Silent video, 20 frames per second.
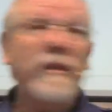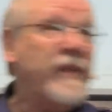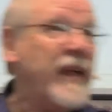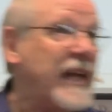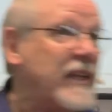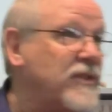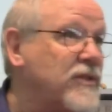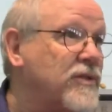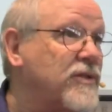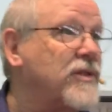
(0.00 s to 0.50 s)

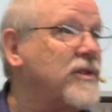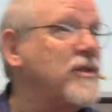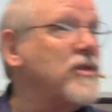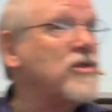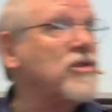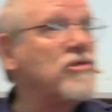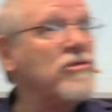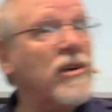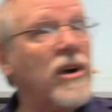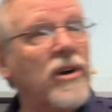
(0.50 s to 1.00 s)
That's the
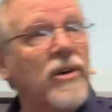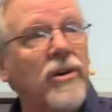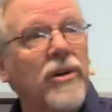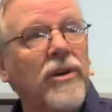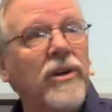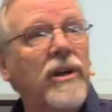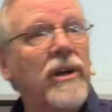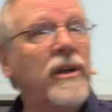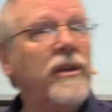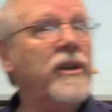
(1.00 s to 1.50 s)

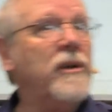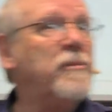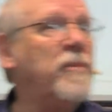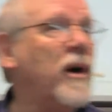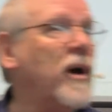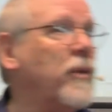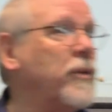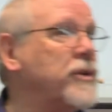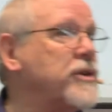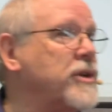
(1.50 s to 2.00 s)
struggle that
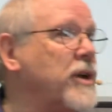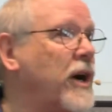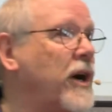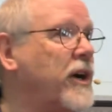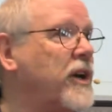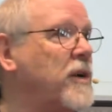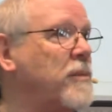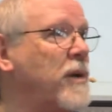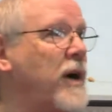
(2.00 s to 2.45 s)
Paul was talking